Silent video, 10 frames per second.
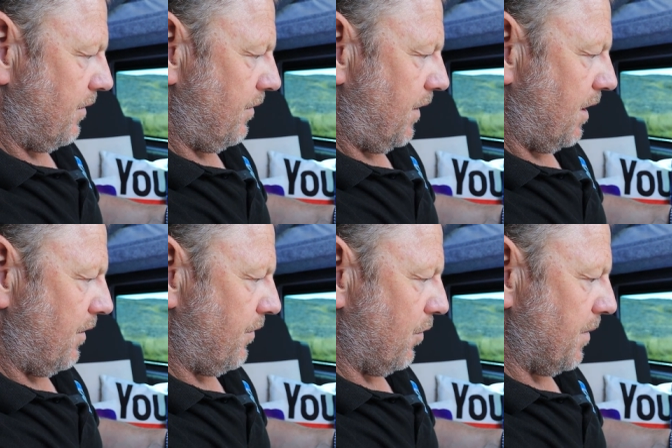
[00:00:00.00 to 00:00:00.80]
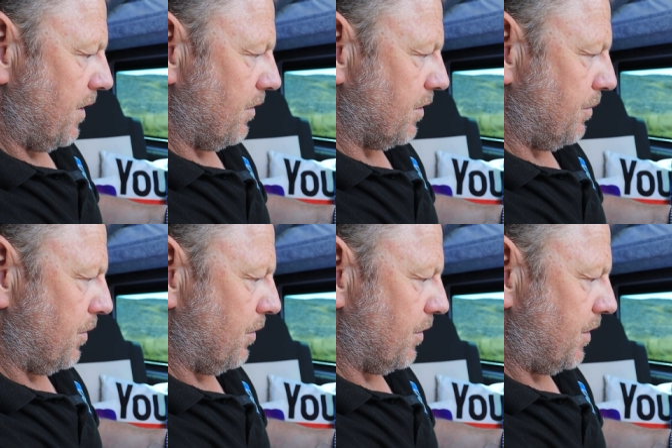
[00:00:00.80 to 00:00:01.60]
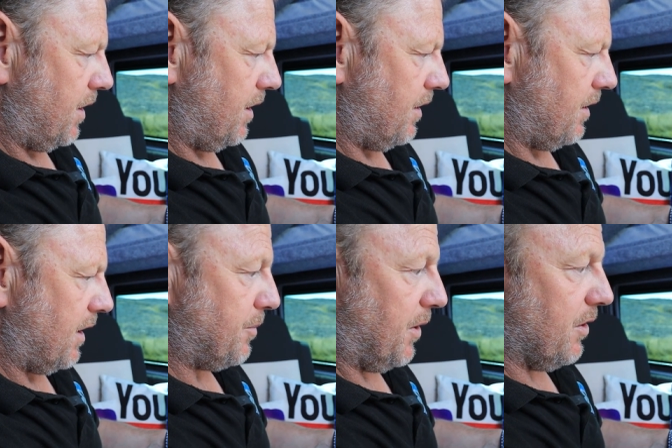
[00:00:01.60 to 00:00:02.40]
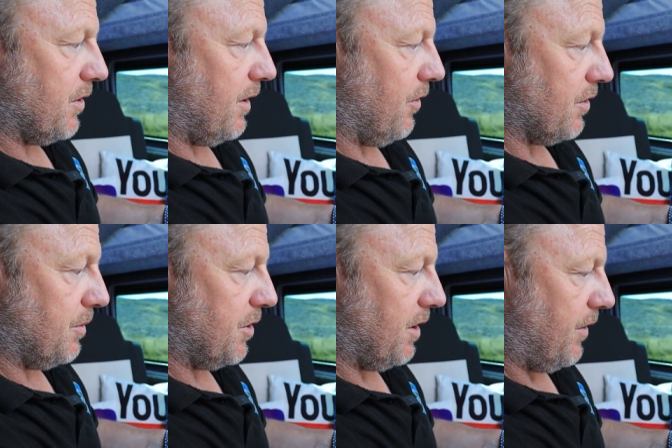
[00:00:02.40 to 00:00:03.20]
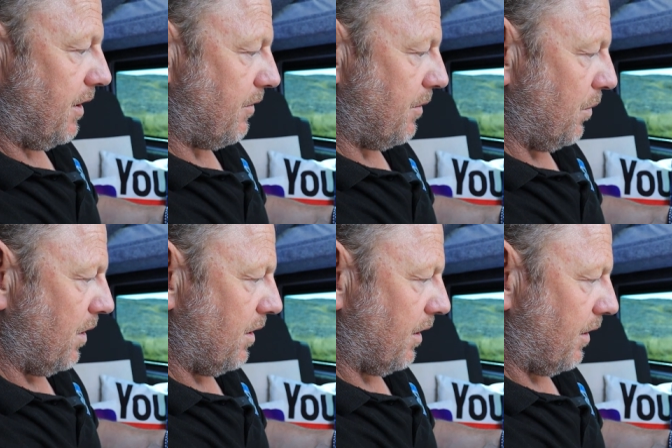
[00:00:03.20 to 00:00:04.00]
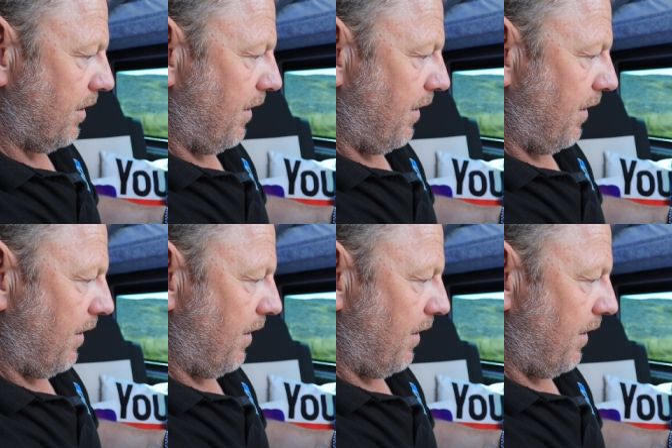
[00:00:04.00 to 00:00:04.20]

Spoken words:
Video format not supported. That's because I've got some stuff on it from work.